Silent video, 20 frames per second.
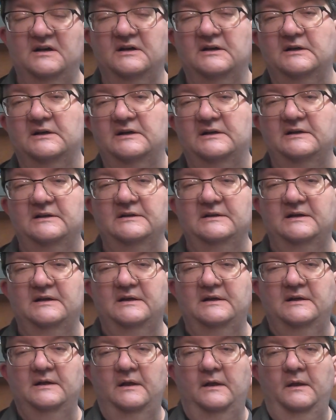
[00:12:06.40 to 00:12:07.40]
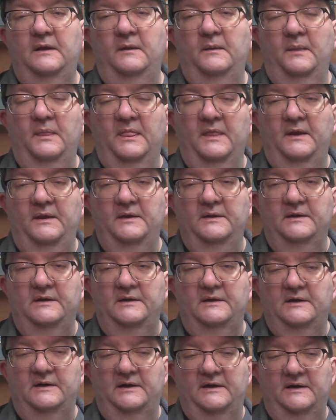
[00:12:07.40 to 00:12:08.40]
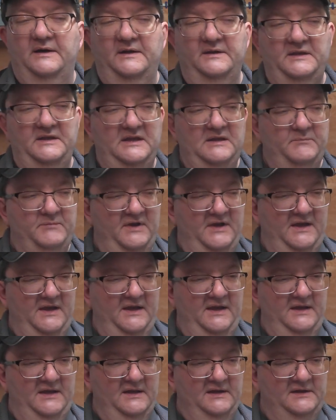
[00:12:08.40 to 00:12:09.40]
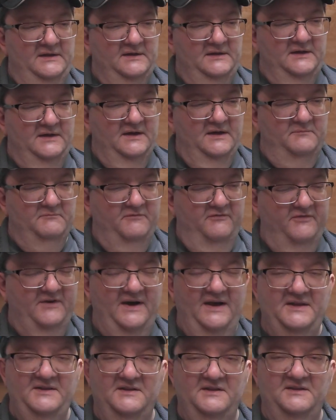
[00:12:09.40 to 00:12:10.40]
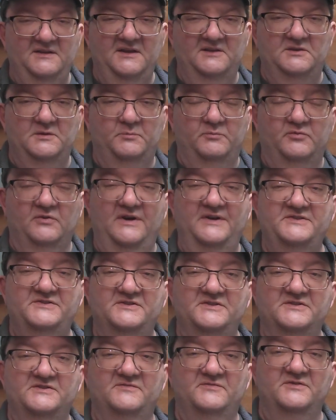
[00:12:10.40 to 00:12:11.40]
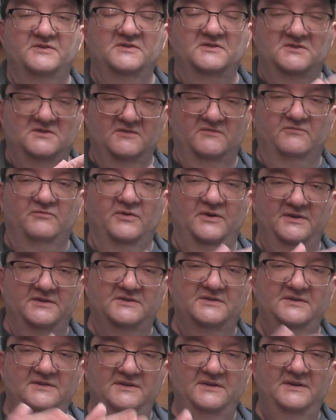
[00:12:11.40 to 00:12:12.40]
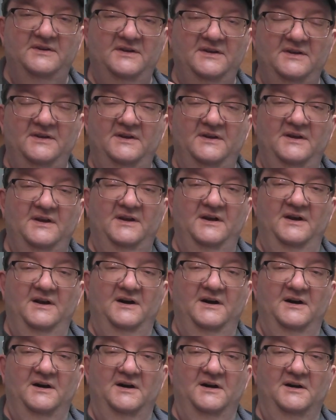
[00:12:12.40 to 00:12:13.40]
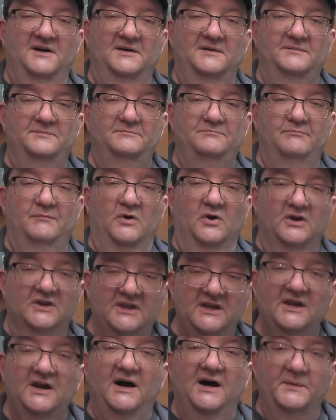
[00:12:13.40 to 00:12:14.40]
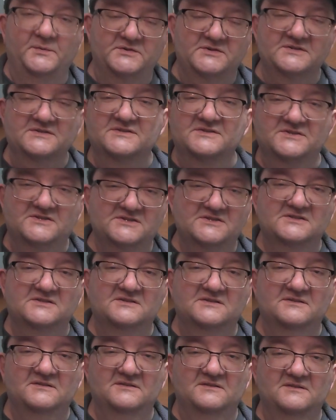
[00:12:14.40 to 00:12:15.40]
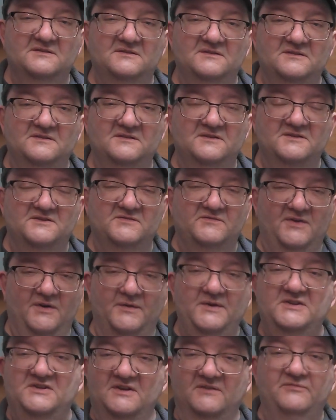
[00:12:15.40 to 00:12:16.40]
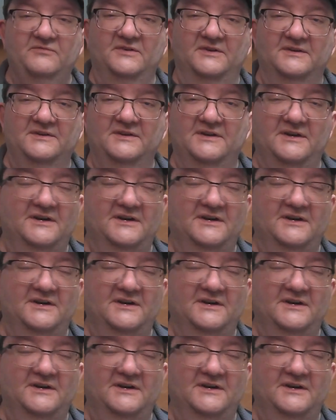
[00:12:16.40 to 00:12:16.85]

on eBay, I'm finding that the prices for the different marking options is very different.